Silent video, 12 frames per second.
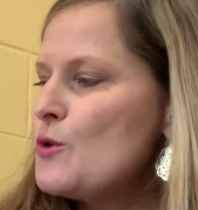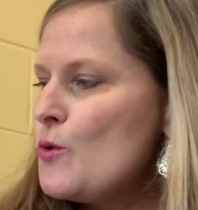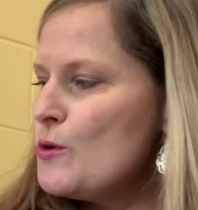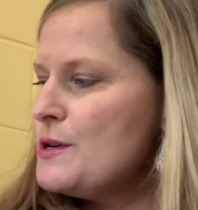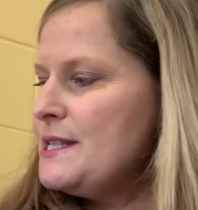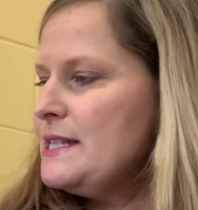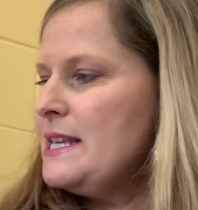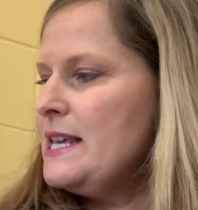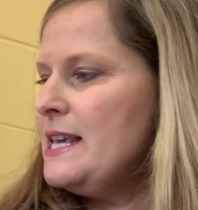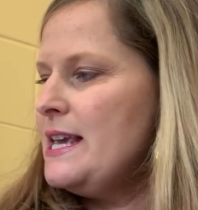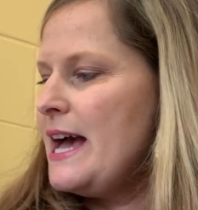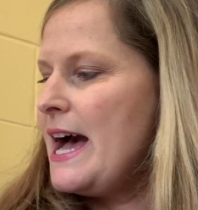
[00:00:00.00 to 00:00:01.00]

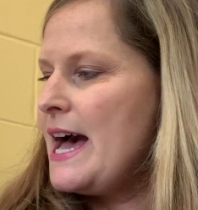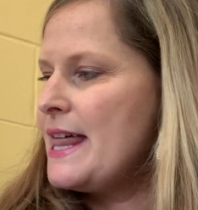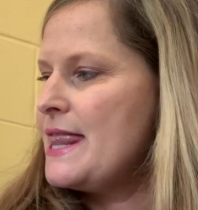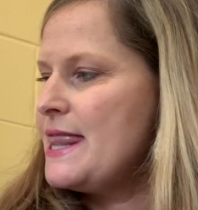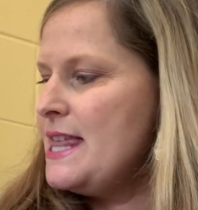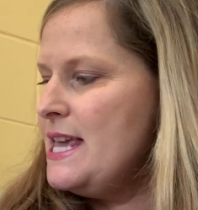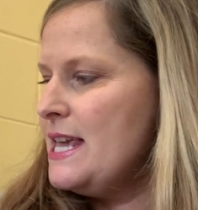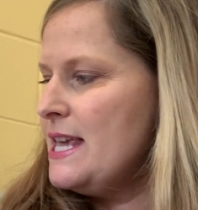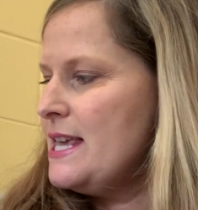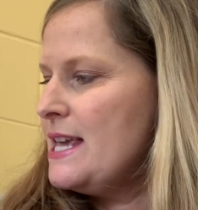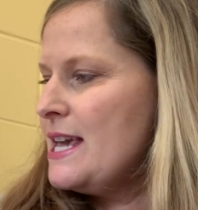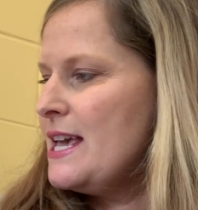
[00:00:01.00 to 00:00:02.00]
Gorski, I
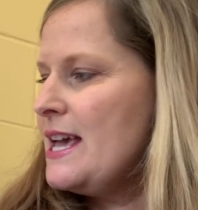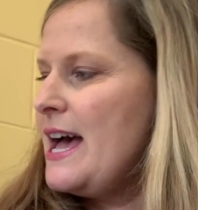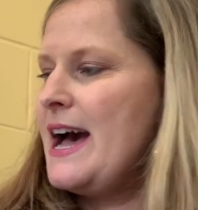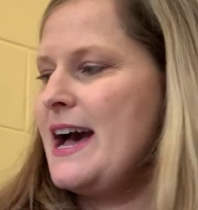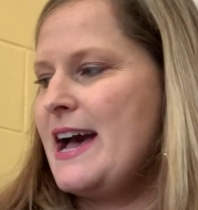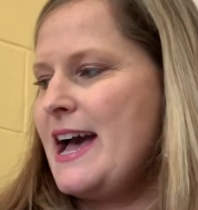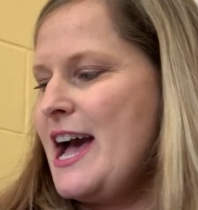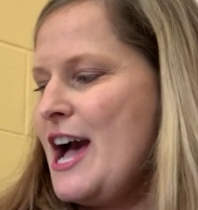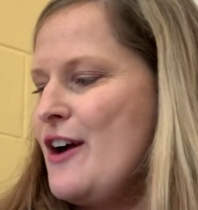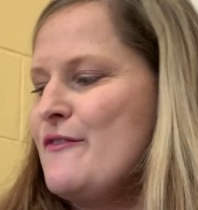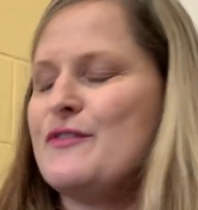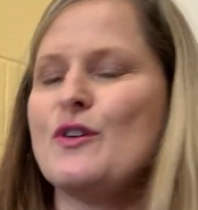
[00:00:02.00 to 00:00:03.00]
Think I
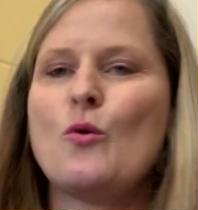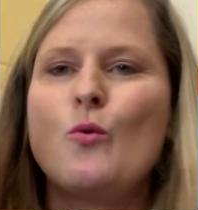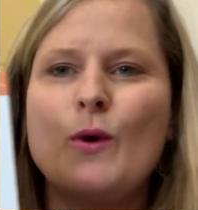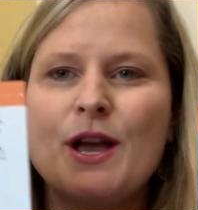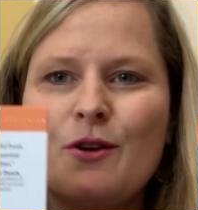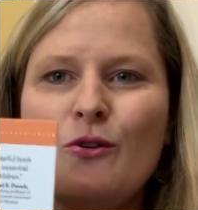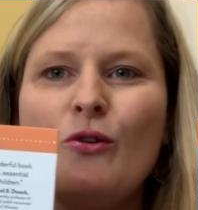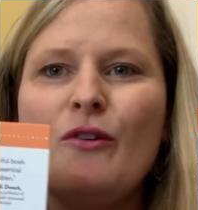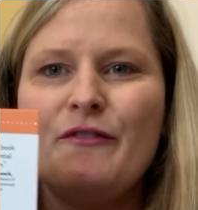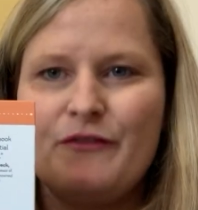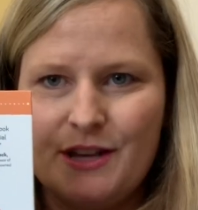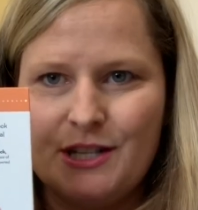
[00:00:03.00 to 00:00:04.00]
Have the
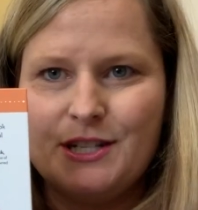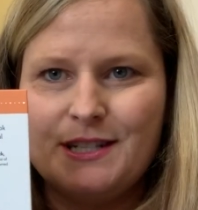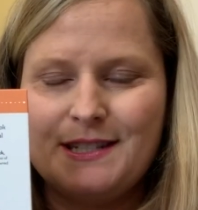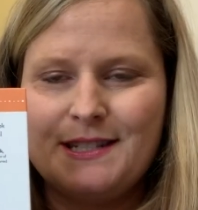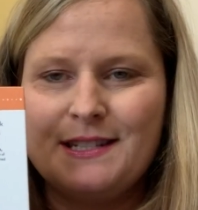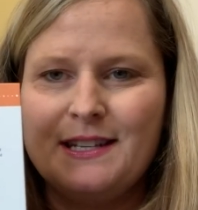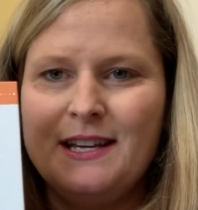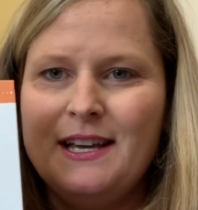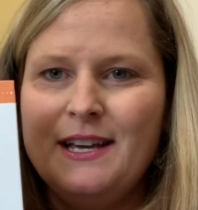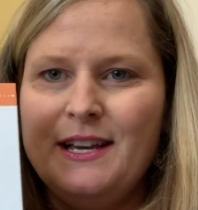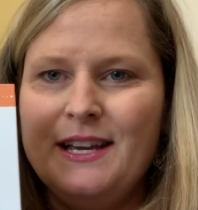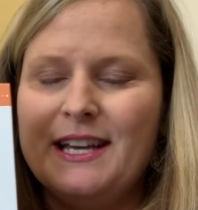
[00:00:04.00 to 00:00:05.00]
Wiggle Fidgets.
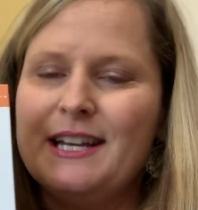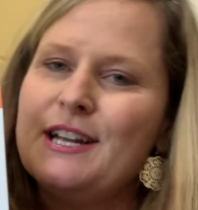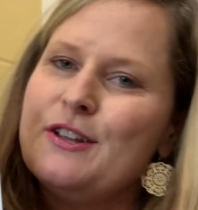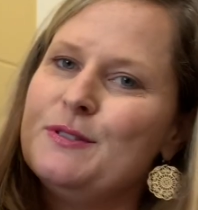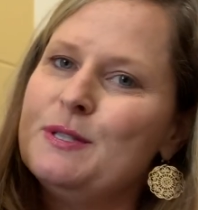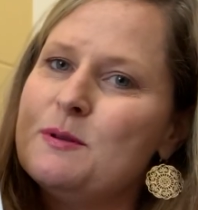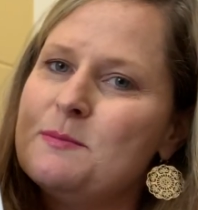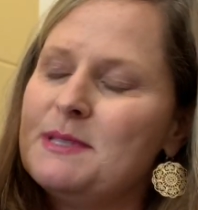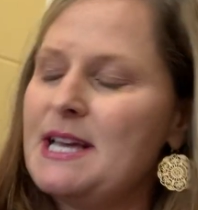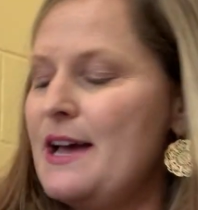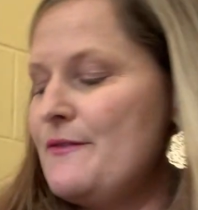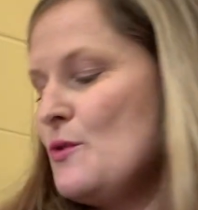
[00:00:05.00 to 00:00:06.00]
And I know sometimes
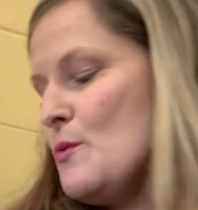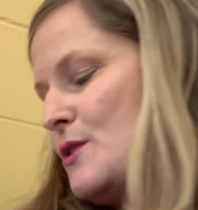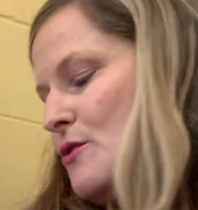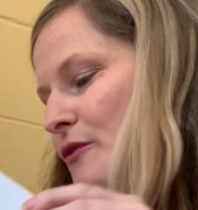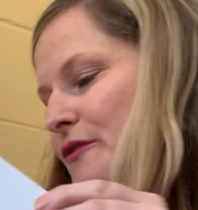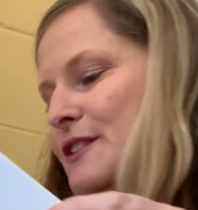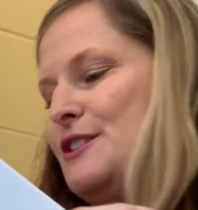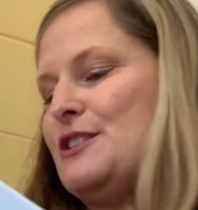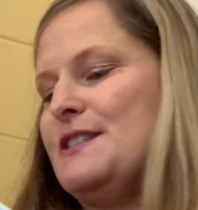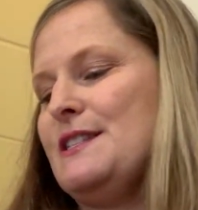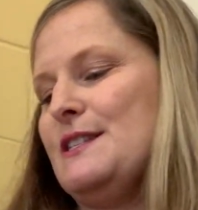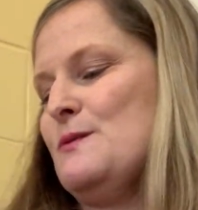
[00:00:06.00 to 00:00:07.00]
I have the wiggle
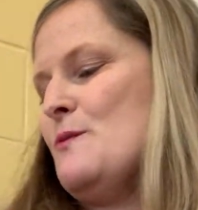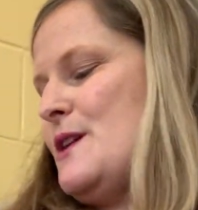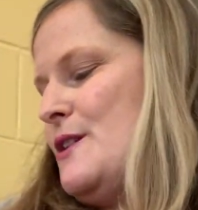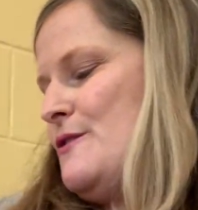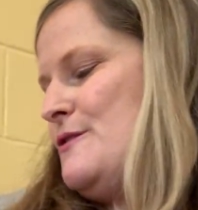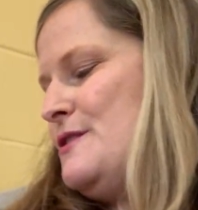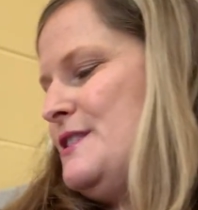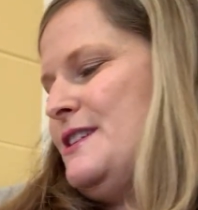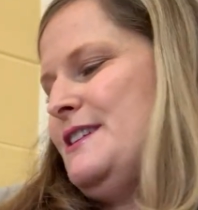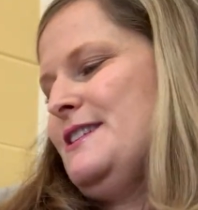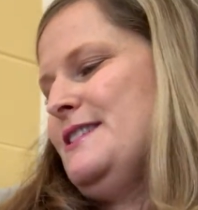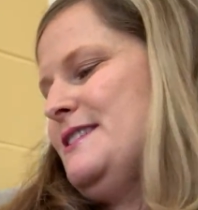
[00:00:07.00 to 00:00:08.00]
fidgets as well.
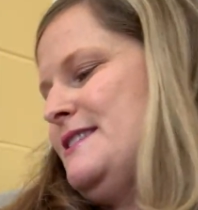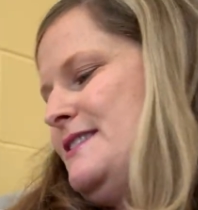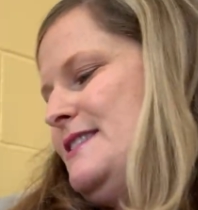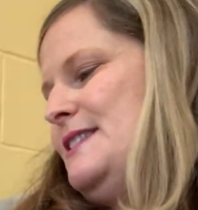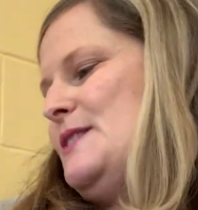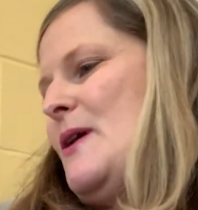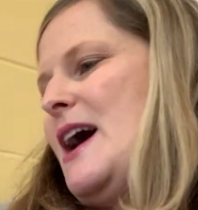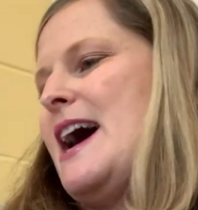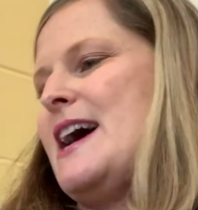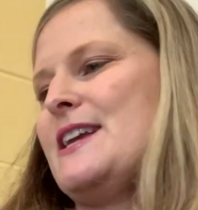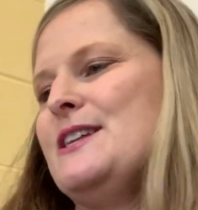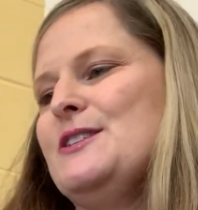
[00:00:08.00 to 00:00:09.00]
So
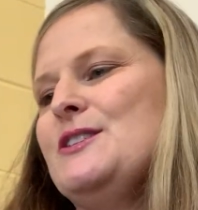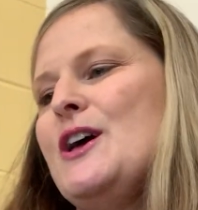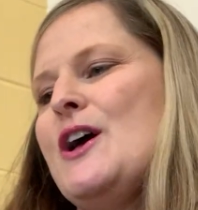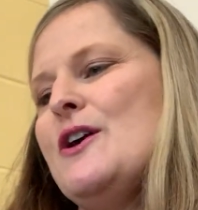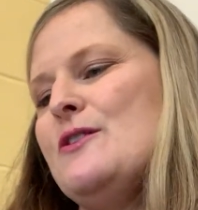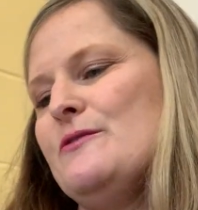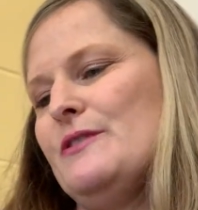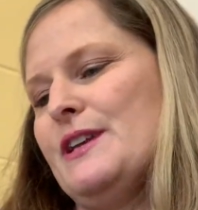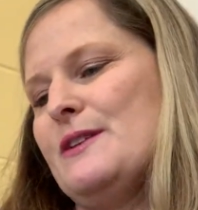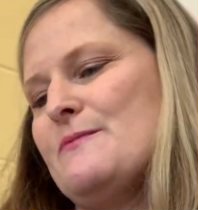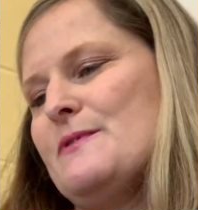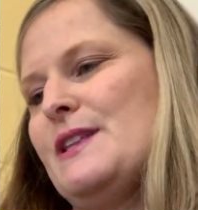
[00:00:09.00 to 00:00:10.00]
I can
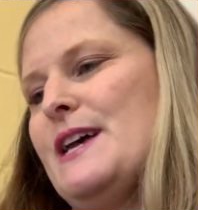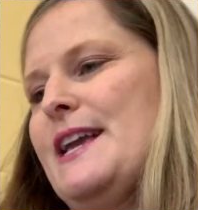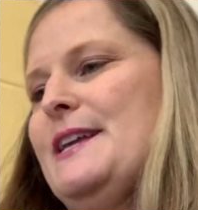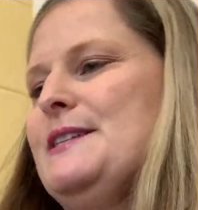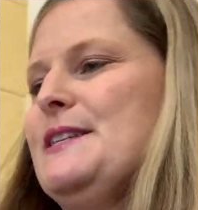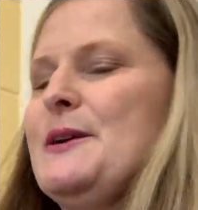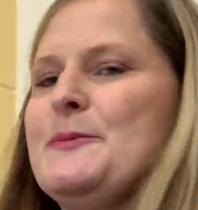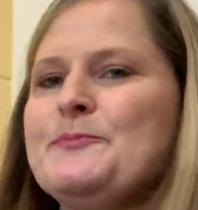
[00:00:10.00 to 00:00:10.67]
totally relate.